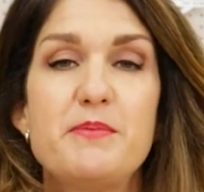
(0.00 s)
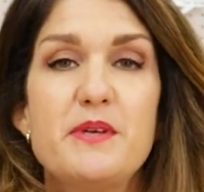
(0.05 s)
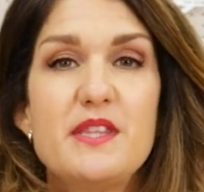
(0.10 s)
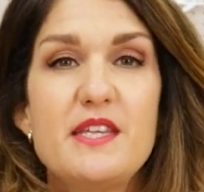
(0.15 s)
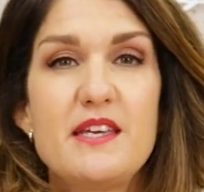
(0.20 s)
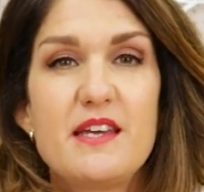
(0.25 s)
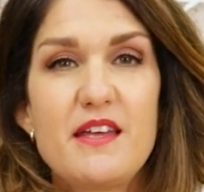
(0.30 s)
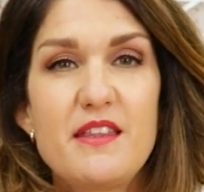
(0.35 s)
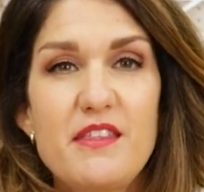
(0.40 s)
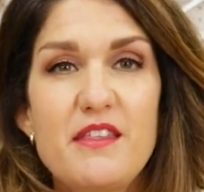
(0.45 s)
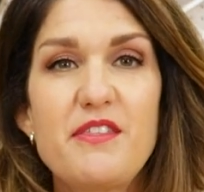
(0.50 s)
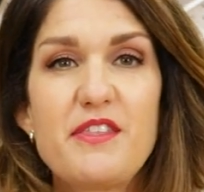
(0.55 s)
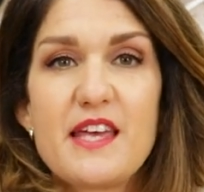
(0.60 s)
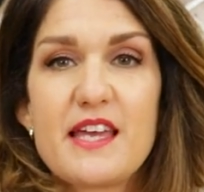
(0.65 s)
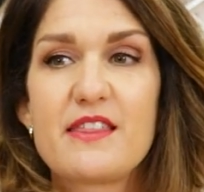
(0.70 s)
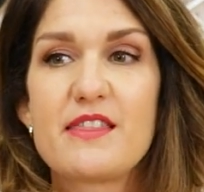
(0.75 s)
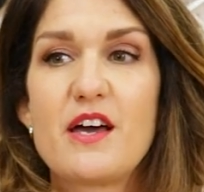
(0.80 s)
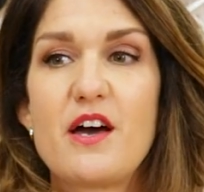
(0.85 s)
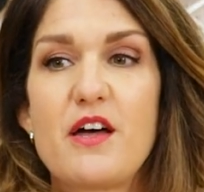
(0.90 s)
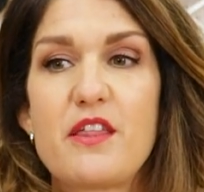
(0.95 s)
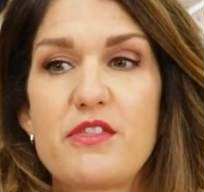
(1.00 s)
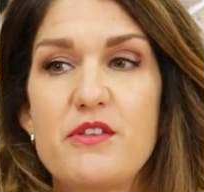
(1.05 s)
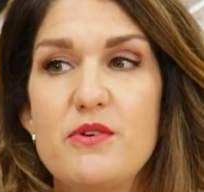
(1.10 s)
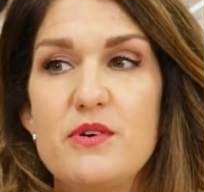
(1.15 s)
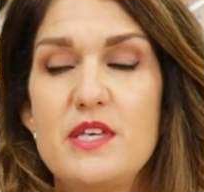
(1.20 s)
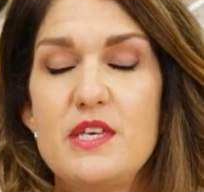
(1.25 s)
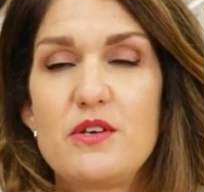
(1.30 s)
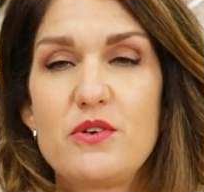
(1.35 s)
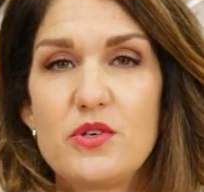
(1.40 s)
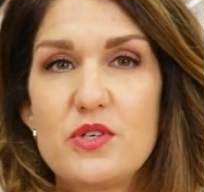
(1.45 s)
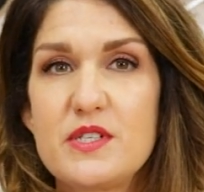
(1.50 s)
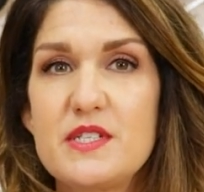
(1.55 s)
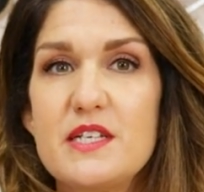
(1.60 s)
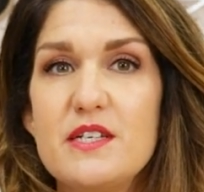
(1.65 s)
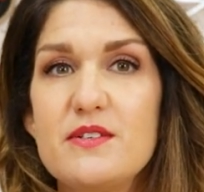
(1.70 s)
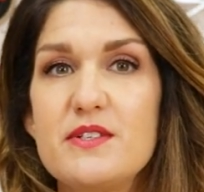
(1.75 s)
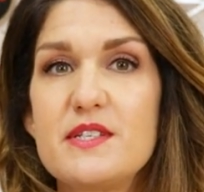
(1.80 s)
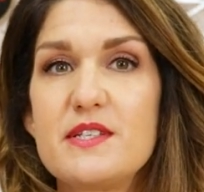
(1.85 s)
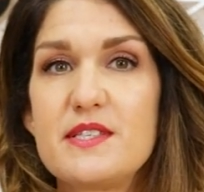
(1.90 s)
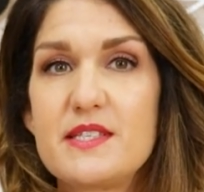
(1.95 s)
But the other thing that I thought you could
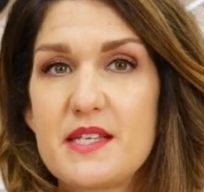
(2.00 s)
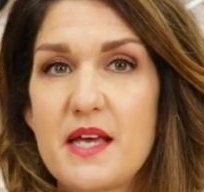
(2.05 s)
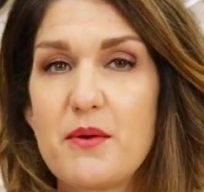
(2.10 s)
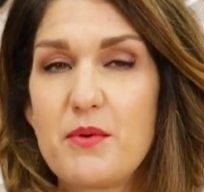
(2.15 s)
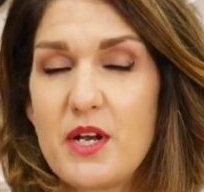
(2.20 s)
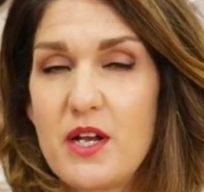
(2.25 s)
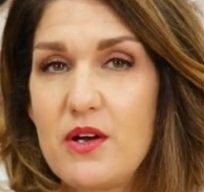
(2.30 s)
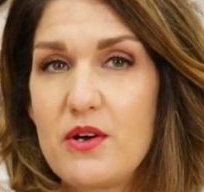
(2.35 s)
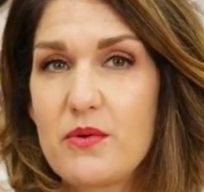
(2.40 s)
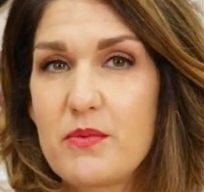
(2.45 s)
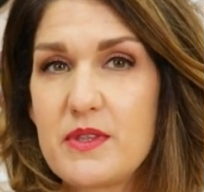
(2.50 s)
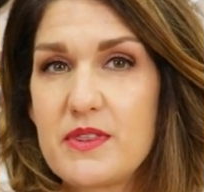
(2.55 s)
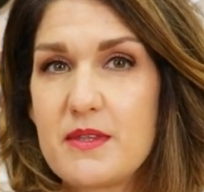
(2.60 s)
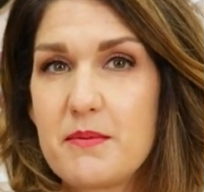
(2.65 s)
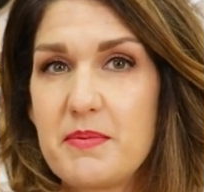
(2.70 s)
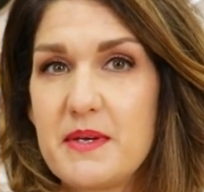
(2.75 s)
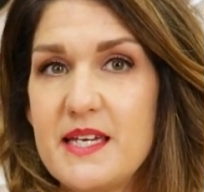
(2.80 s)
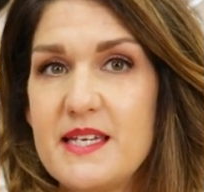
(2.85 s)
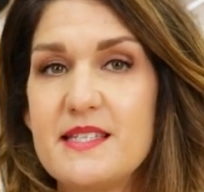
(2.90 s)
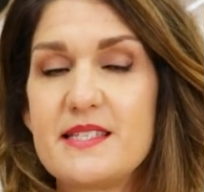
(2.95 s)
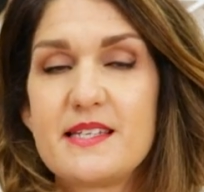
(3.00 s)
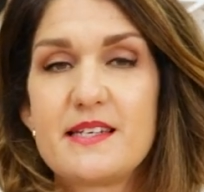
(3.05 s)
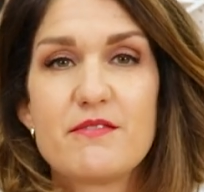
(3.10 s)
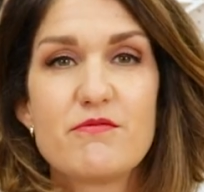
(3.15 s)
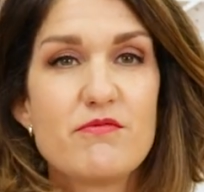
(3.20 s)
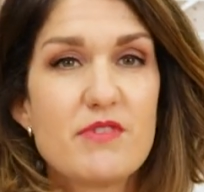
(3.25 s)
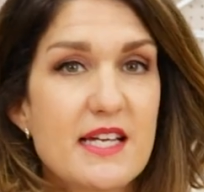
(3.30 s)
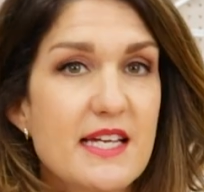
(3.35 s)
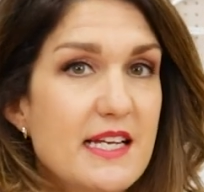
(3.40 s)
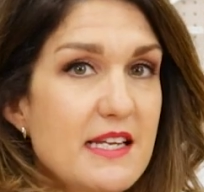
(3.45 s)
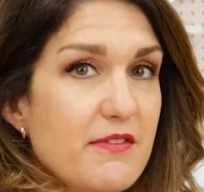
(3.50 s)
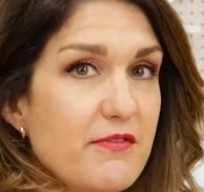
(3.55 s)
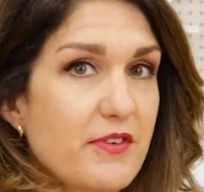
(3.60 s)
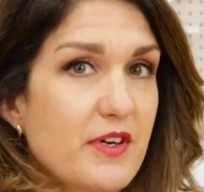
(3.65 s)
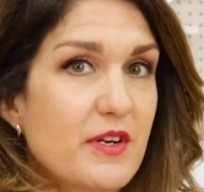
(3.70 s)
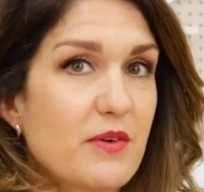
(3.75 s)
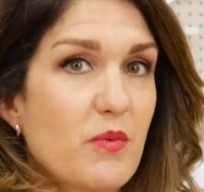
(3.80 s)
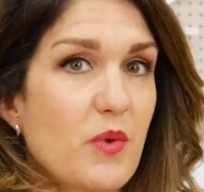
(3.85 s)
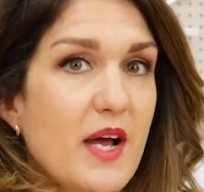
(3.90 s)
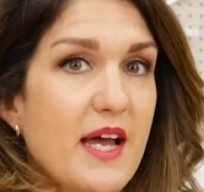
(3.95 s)
do to sew along with the bees in a really
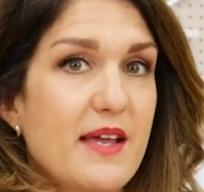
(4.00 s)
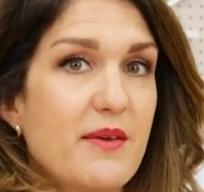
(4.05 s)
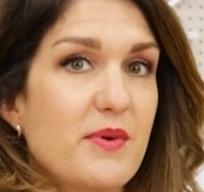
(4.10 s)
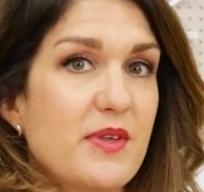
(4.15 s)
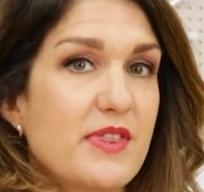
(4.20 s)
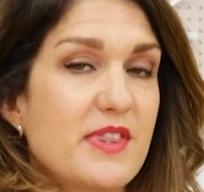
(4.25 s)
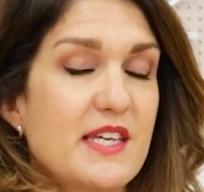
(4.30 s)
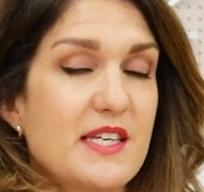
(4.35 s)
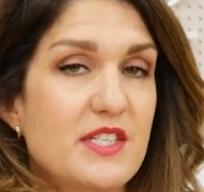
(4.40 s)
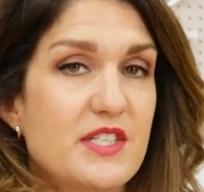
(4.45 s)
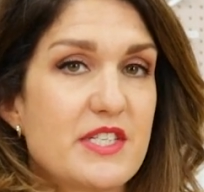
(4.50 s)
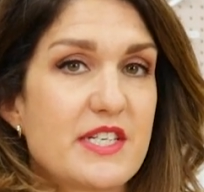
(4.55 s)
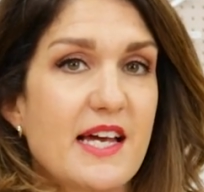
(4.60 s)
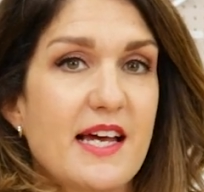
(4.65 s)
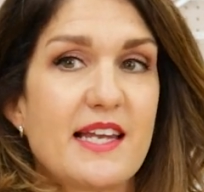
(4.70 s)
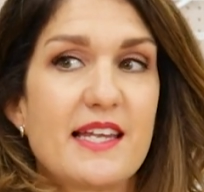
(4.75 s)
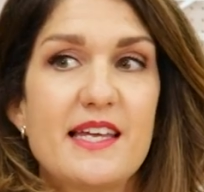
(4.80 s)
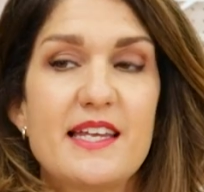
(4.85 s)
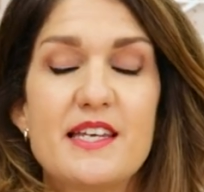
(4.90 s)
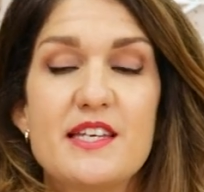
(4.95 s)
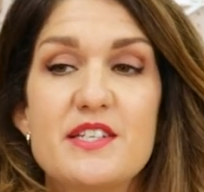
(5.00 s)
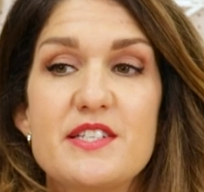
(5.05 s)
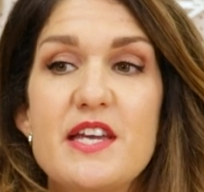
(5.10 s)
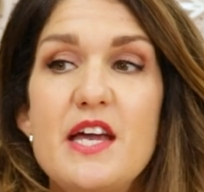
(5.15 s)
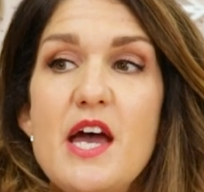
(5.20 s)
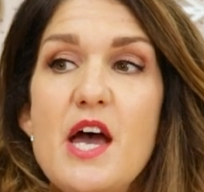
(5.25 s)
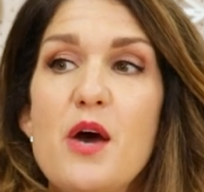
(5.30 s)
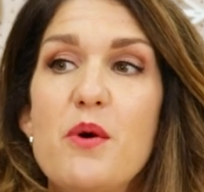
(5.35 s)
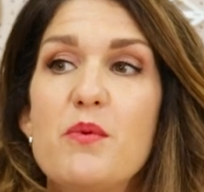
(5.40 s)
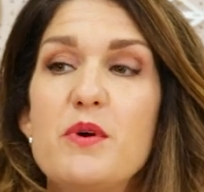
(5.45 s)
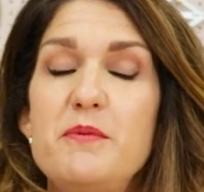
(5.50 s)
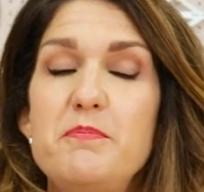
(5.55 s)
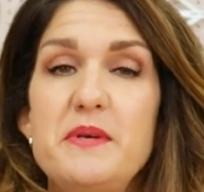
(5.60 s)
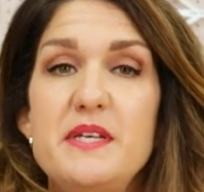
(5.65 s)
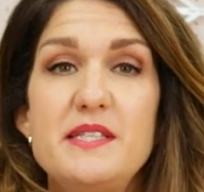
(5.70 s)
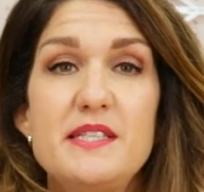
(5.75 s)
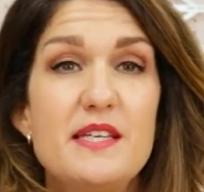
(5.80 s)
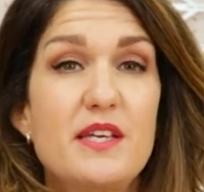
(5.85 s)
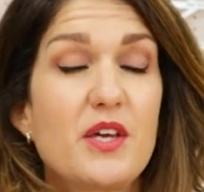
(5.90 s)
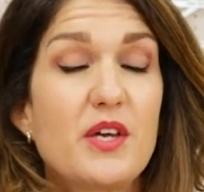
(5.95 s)
fun way with this challenge would
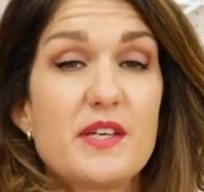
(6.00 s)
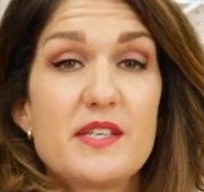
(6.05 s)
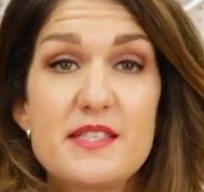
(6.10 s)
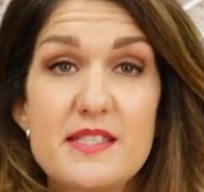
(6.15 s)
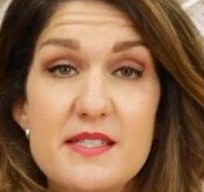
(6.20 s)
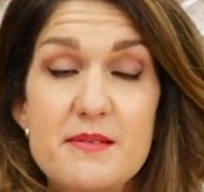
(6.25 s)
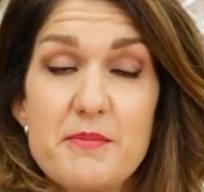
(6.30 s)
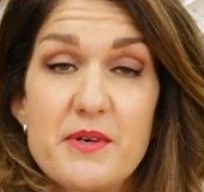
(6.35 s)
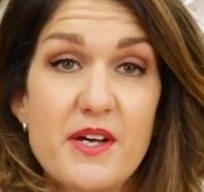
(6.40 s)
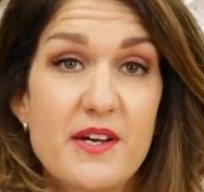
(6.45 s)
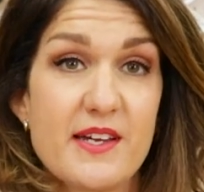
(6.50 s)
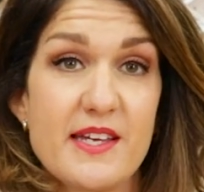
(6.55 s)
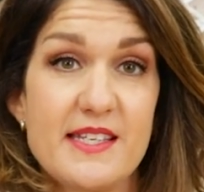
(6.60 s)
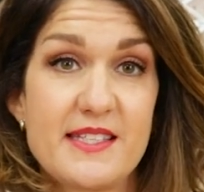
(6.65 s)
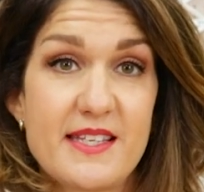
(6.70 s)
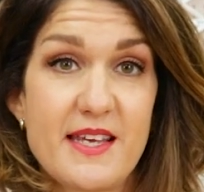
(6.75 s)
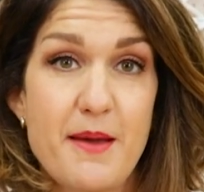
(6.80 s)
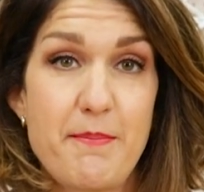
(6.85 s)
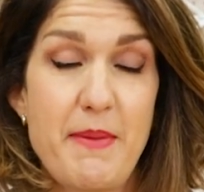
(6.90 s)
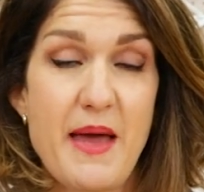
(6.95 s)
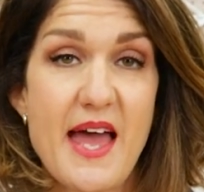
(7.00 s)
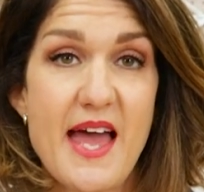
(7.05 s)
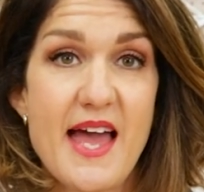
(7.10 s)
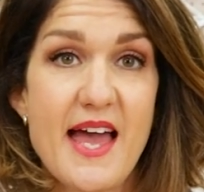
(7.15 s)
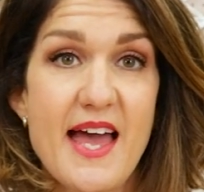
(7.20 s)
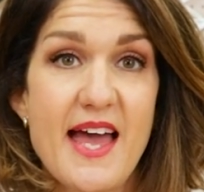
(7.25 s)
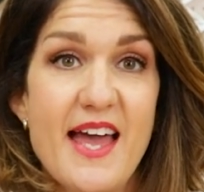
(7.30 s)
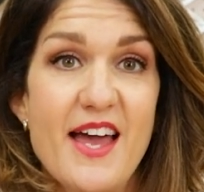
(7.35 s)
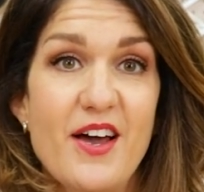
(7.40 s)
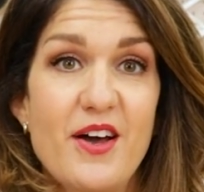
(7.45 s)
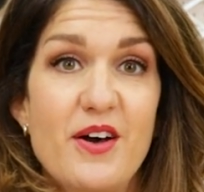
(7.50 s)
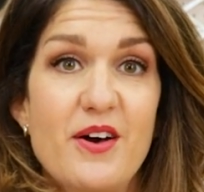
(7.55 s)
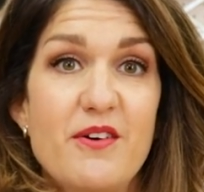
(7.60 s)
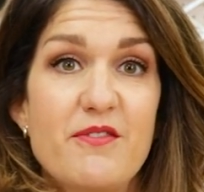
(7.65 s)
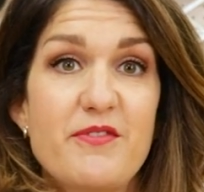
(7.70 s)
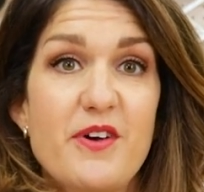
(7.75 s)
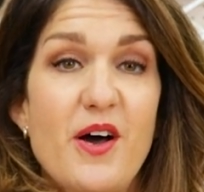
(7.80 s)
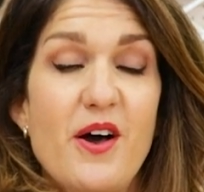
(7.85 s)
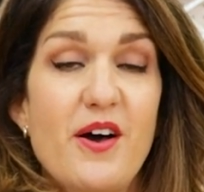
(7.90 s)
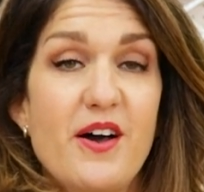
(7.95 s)
be to customise a pair
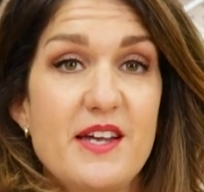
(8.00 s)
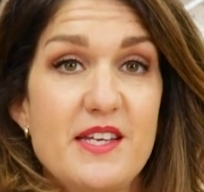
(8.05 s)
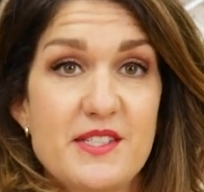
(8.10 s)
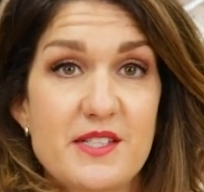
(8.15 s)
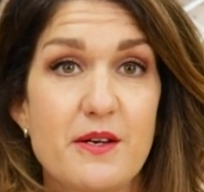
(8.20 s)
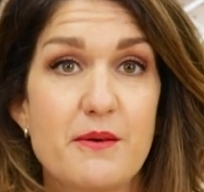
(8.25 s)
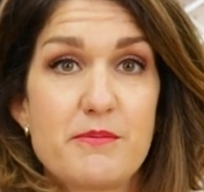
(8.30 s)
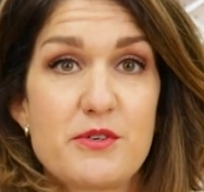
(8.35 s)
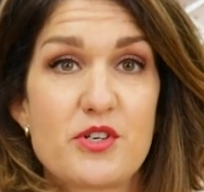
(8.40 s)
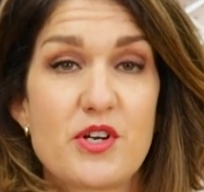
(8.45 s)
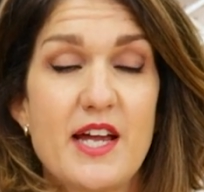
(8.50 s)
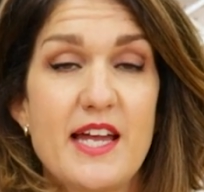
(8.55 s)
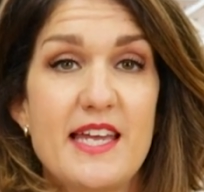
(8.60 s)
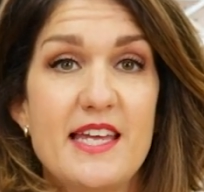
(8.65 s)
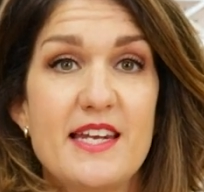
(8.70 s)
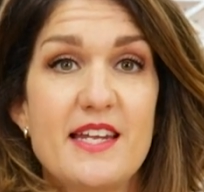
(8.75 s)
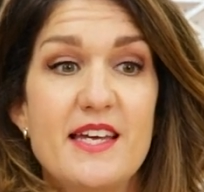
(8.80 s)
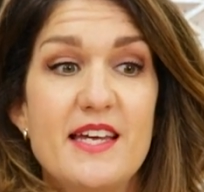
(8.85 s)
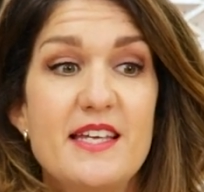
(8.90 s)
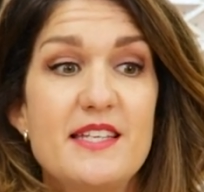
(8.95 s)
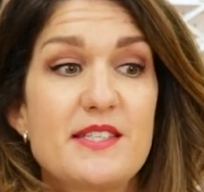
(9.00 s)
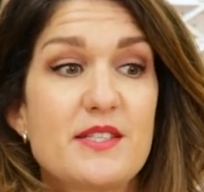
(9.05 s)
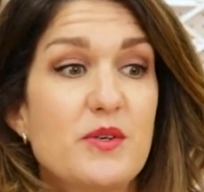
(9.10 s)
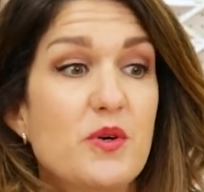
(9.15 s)
of high top trainers,